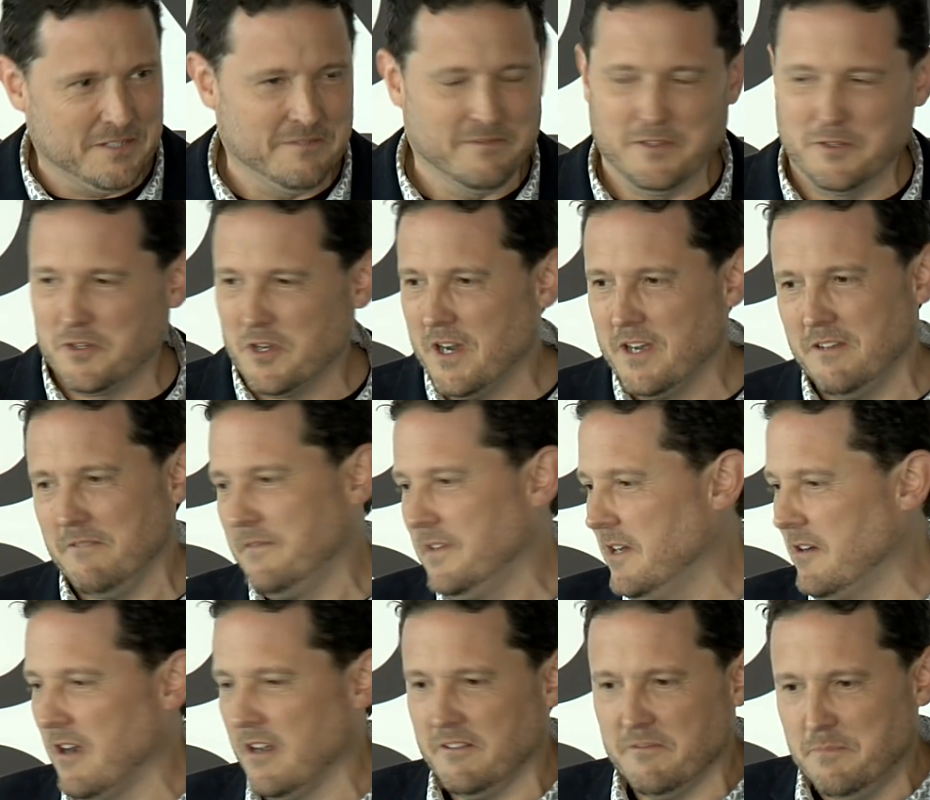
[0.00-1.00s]
If you're trying to
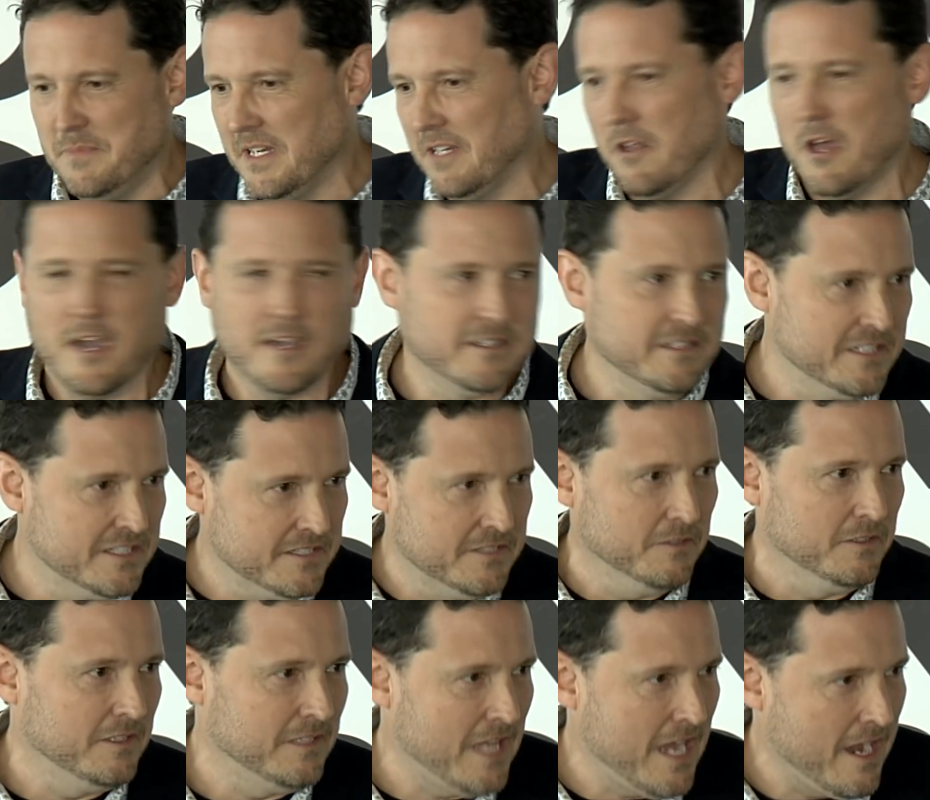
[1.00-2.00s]
figure out if bin Laden is
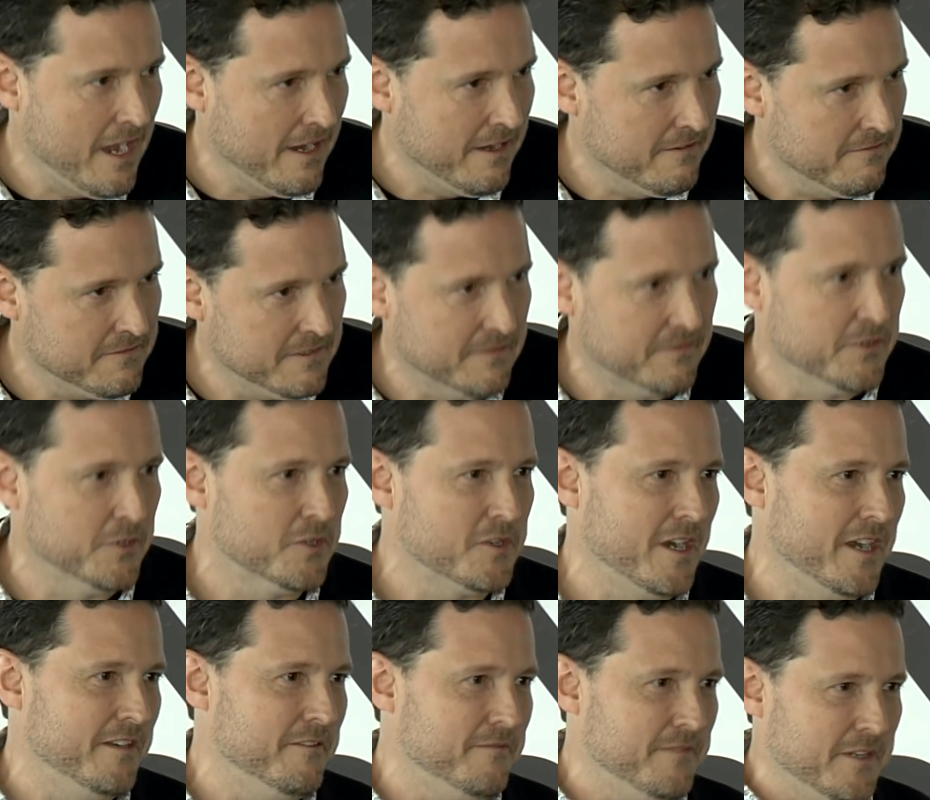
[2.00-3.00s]
still alive, if you're
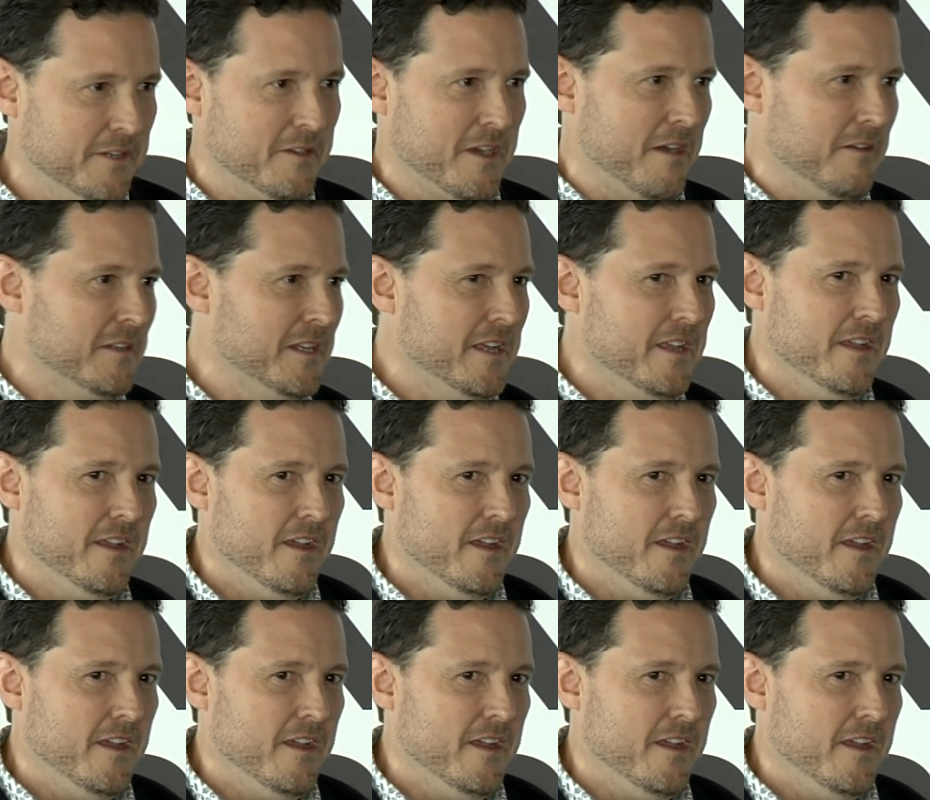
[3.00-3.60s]
trying to figure out,